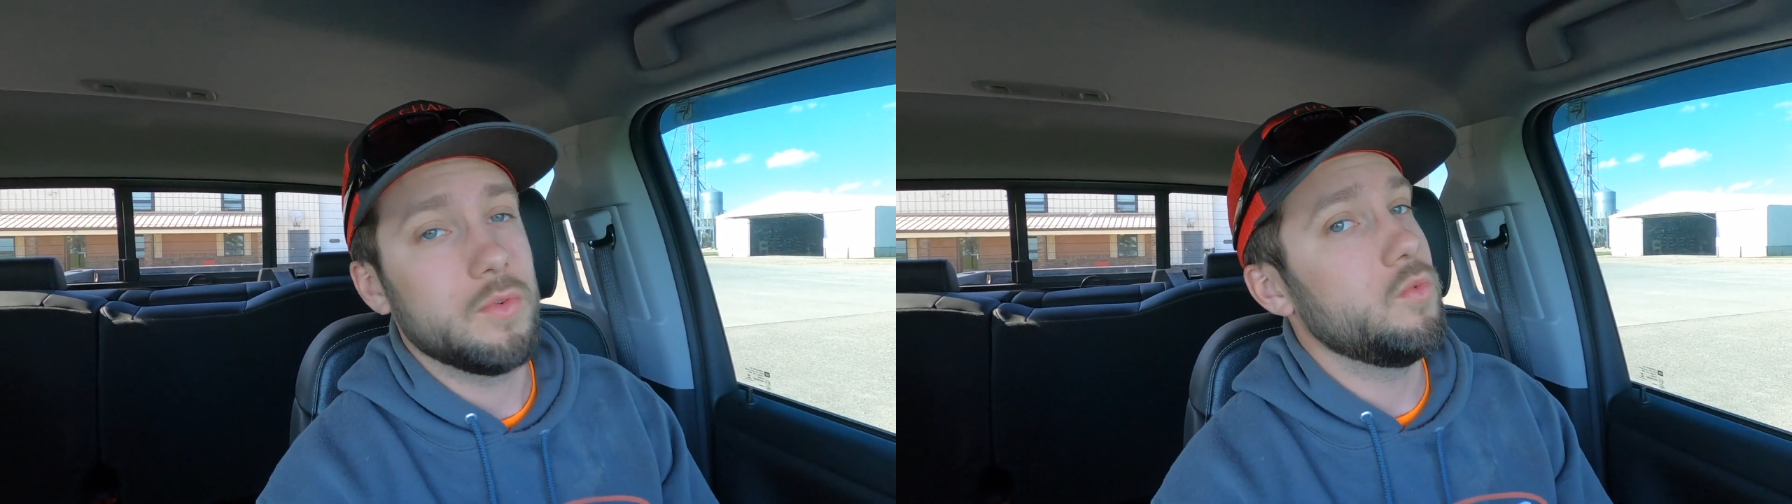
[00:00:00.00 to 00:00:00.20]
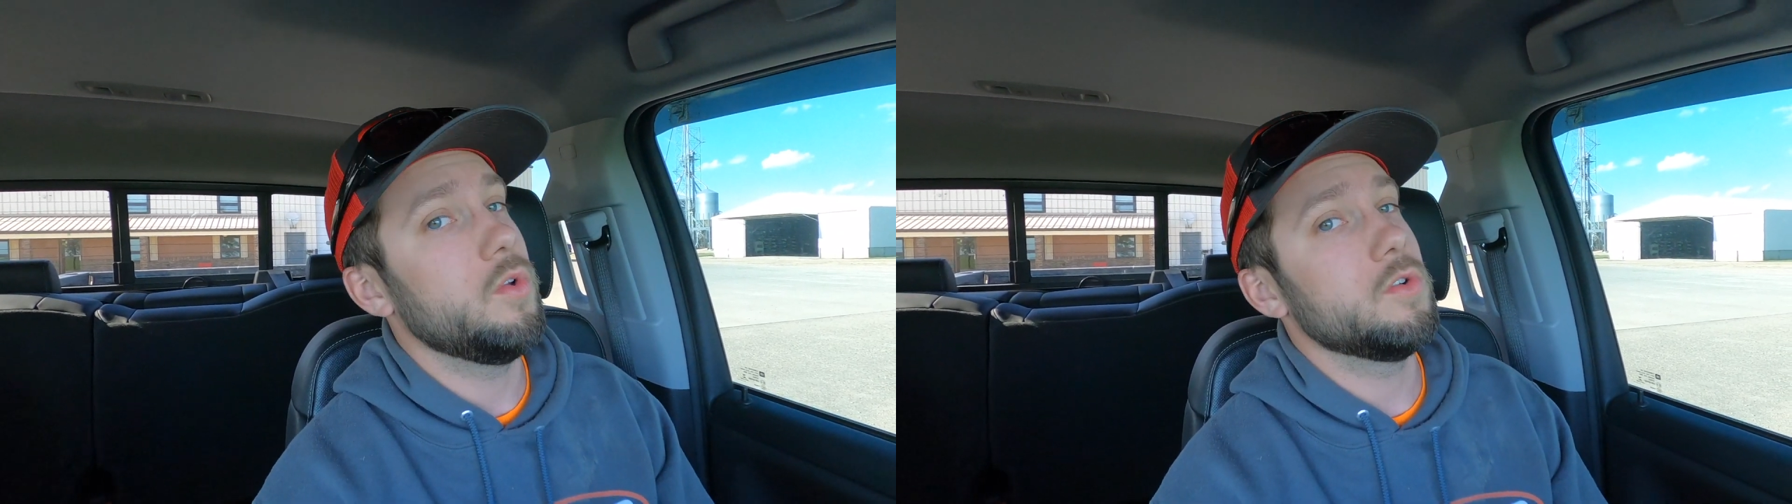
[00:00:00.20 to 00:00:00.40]

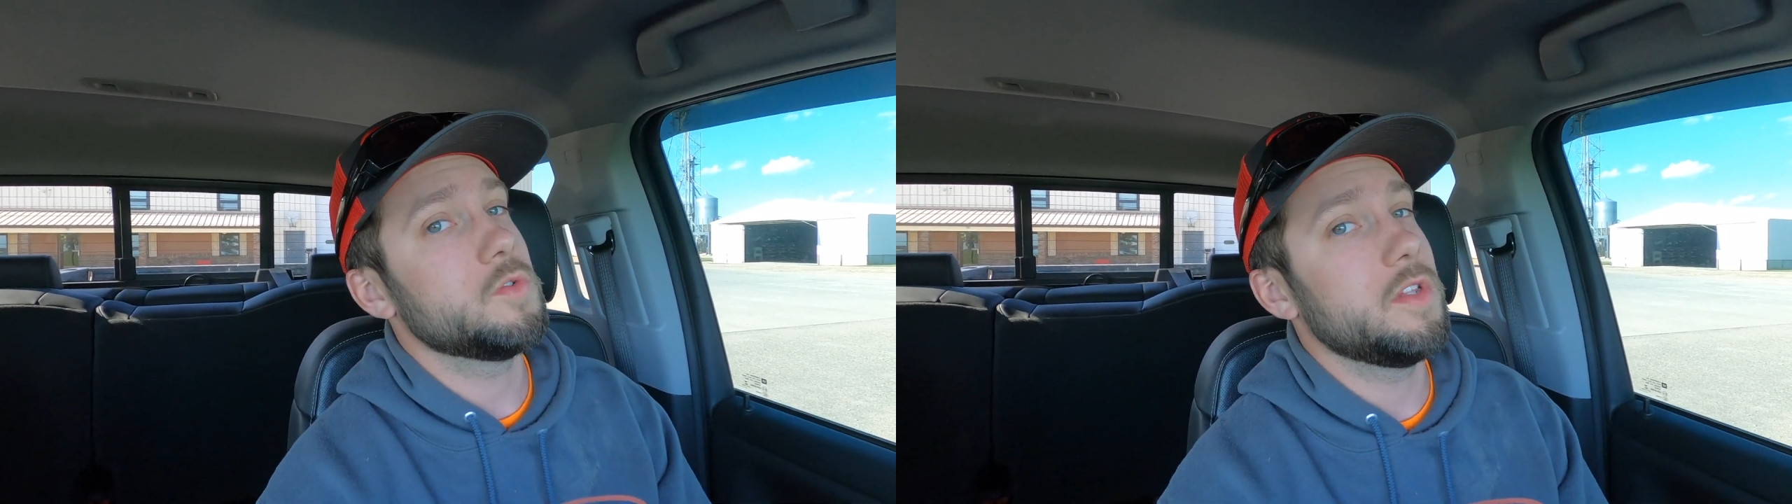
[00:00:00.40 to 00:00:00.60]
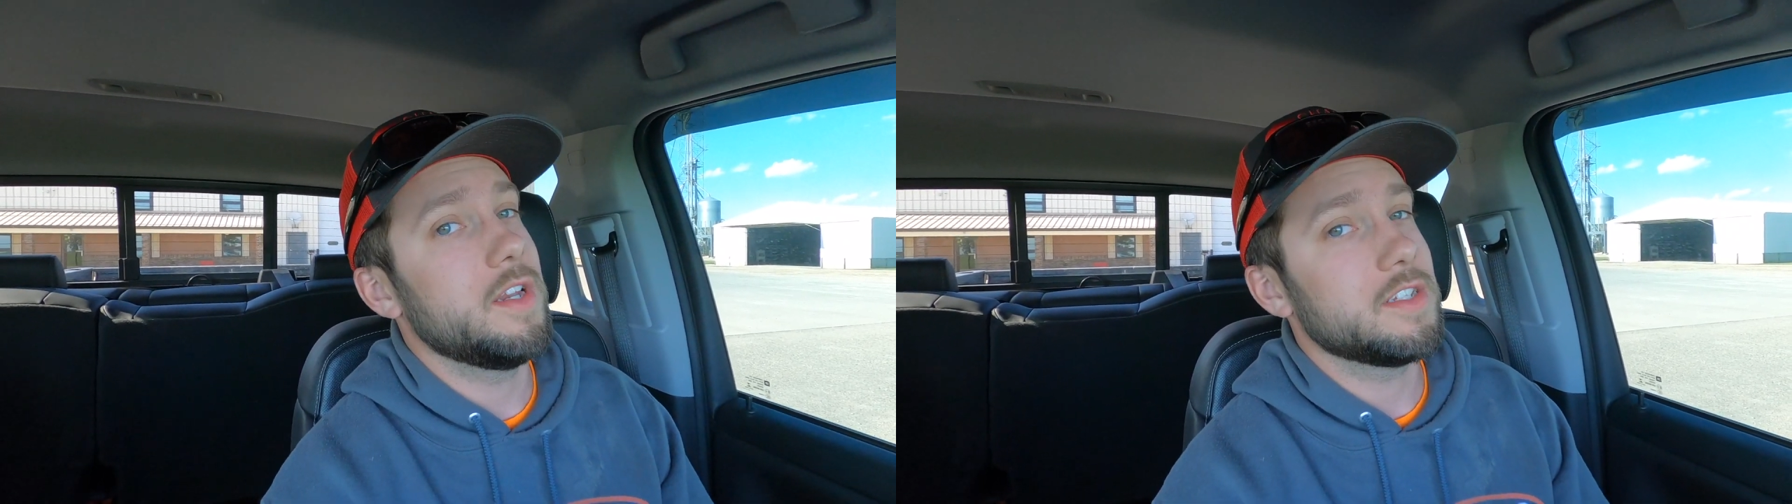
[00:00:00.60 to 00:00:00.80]
Who
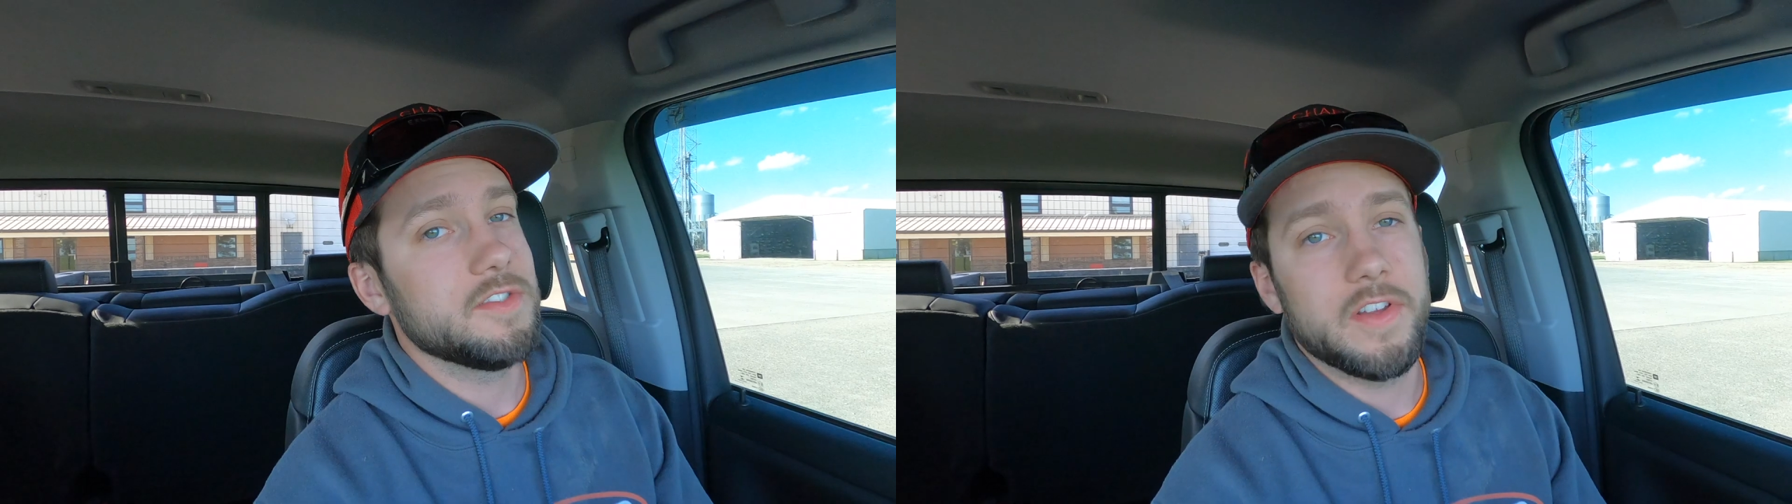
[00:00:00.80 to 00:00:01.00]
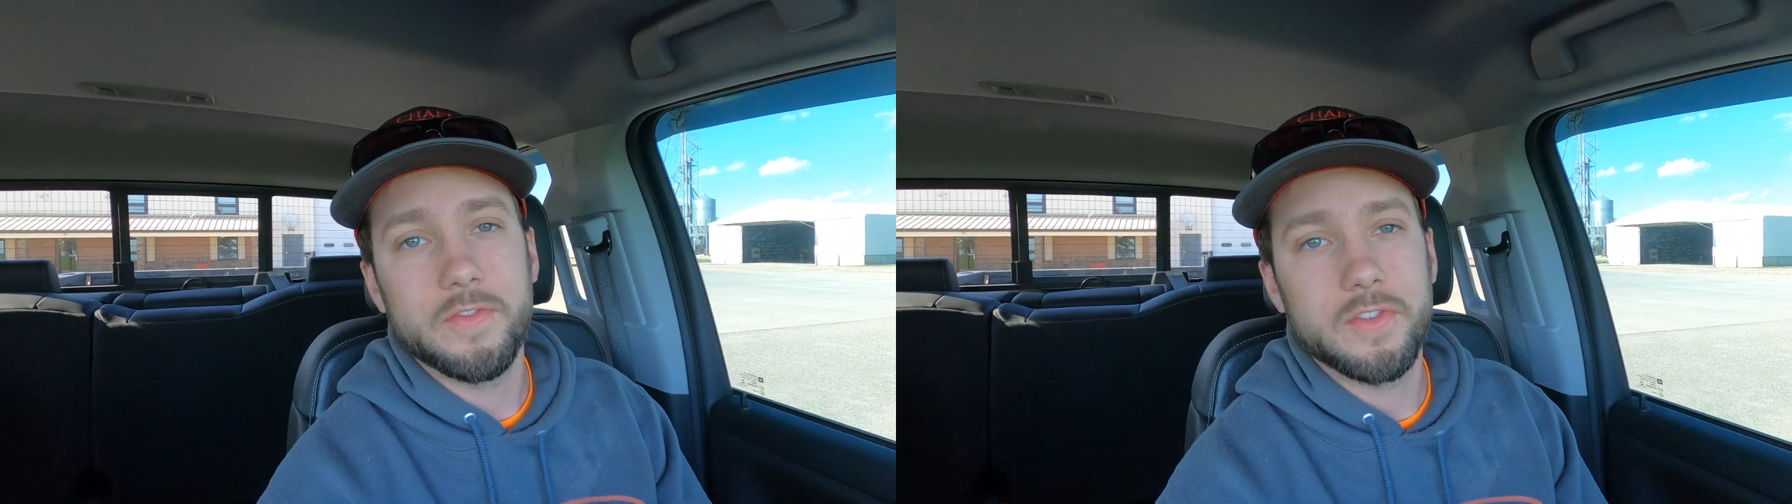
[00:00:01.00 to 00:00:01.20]
knows when the
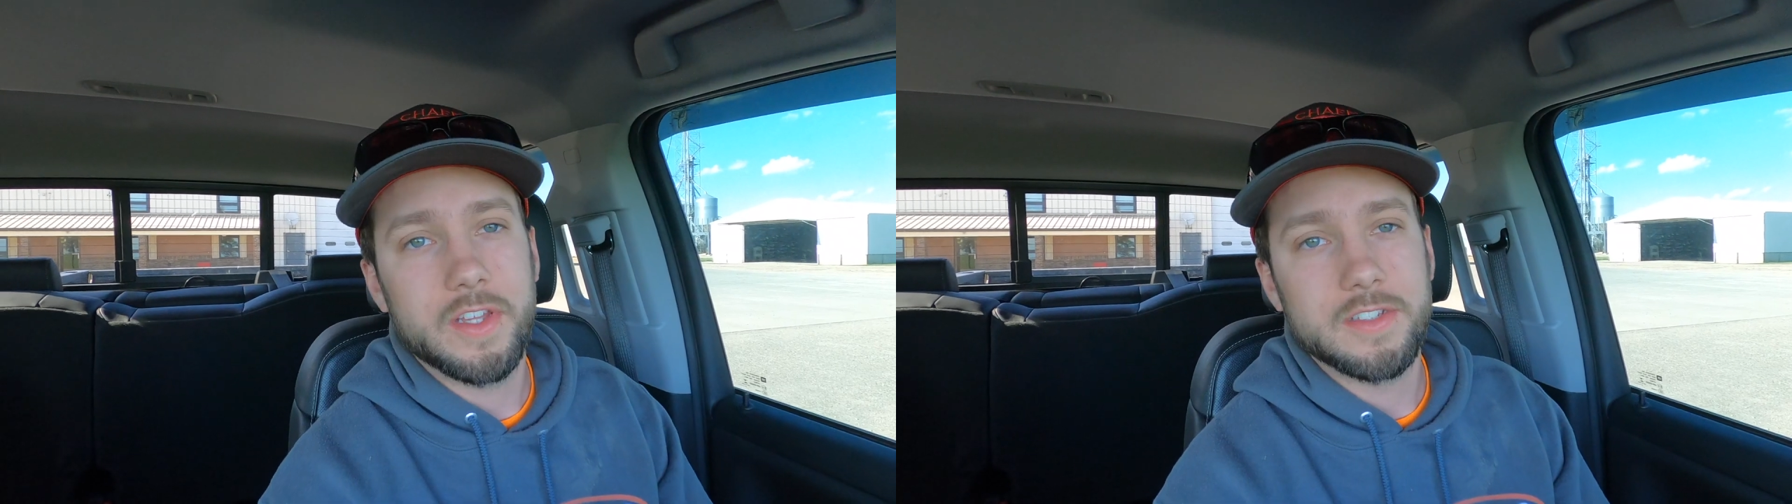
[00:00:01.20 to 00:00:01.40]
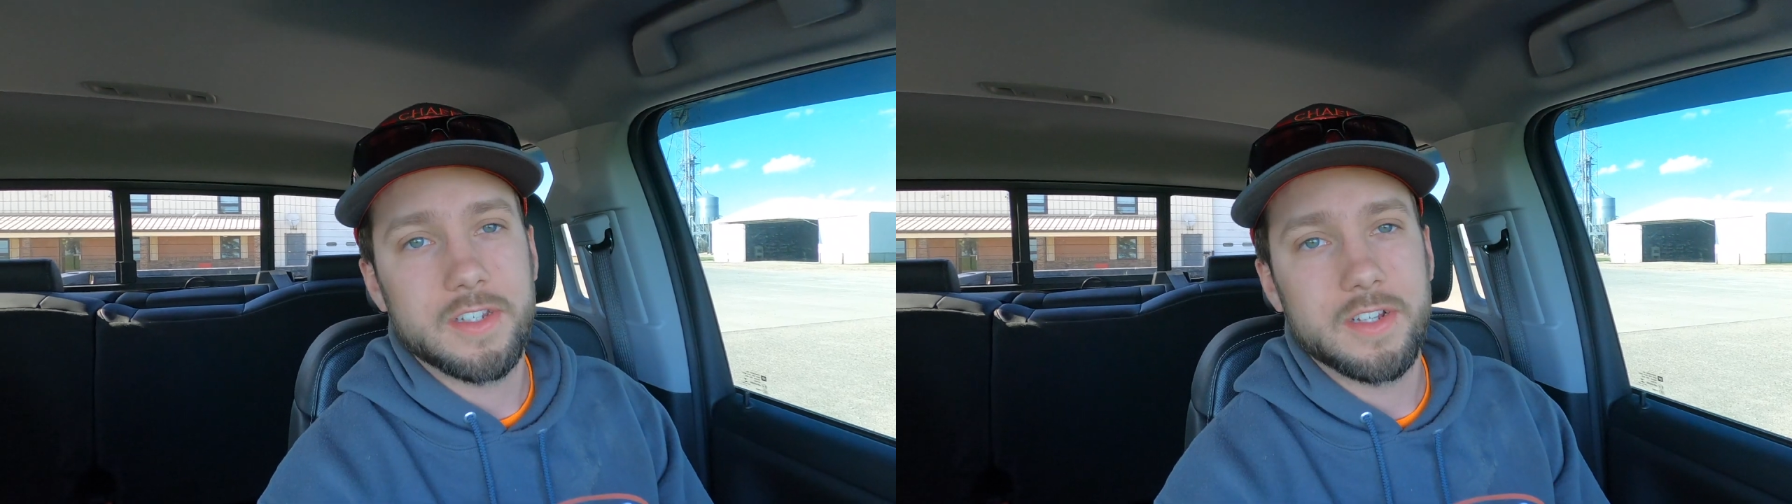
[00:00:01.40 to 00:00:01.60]
next eventful
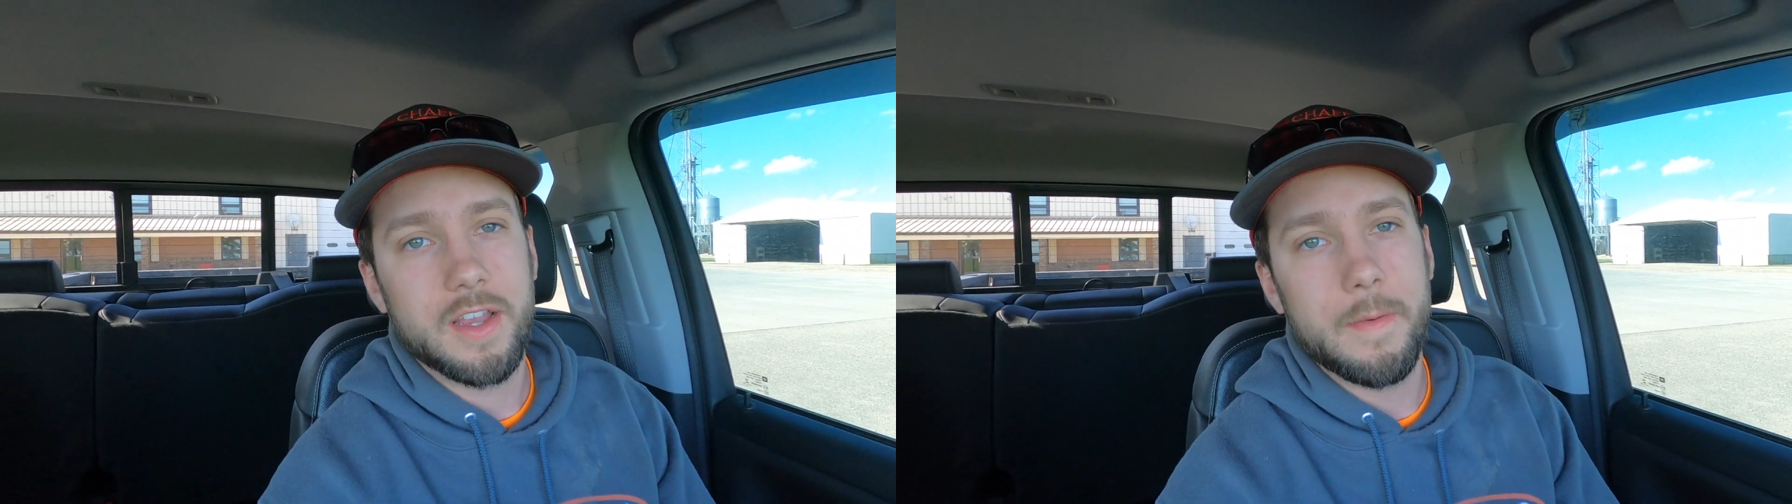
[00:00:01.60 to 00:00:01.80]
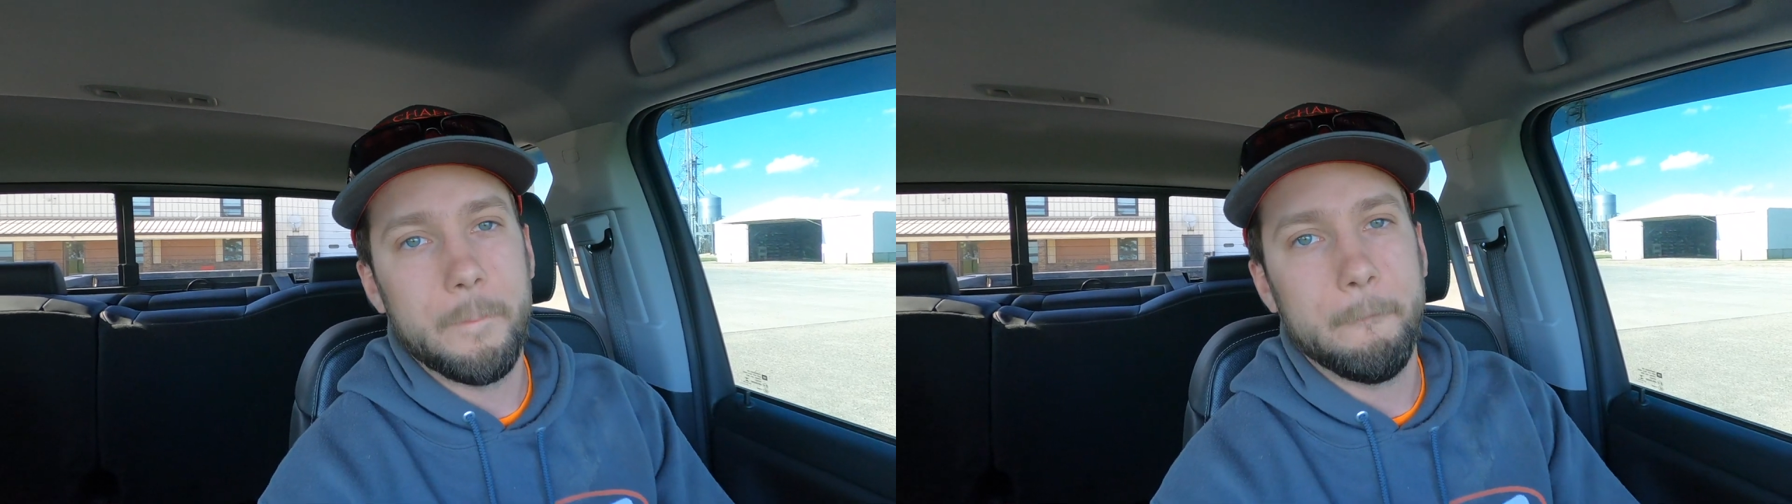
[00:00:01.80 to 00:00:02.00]
thing's gonna
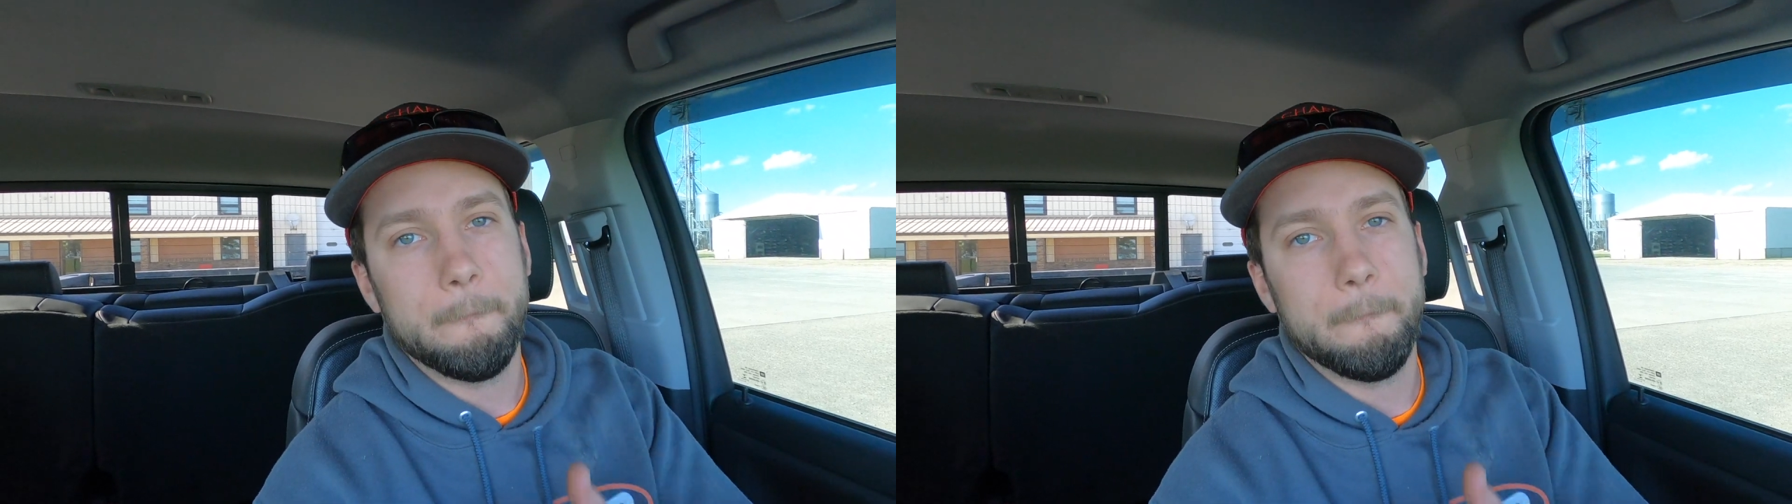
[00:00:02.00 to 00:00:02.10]
come.